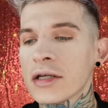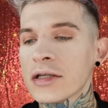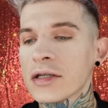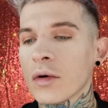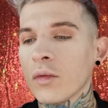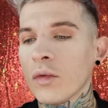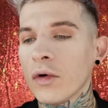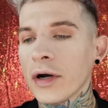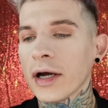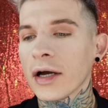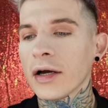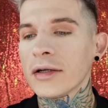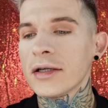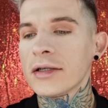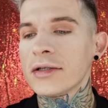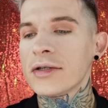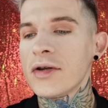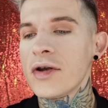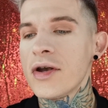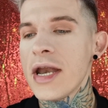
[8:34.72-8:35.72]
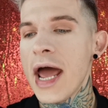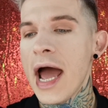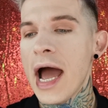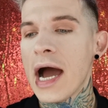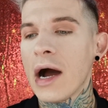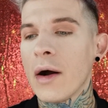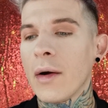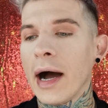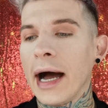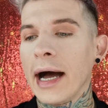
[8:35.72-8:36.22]
So what I'm gonna do
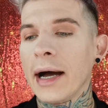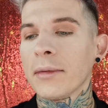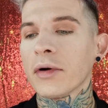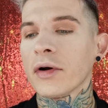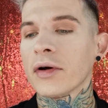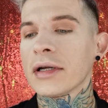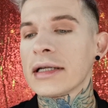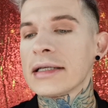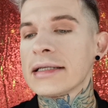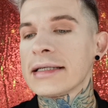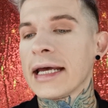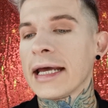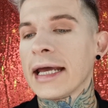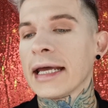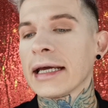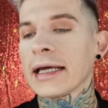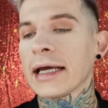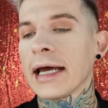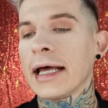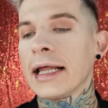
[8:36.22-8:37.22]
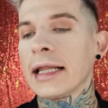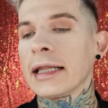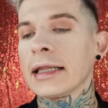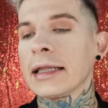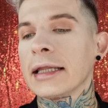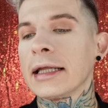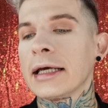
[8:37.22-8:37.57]
now, I'm gonna take a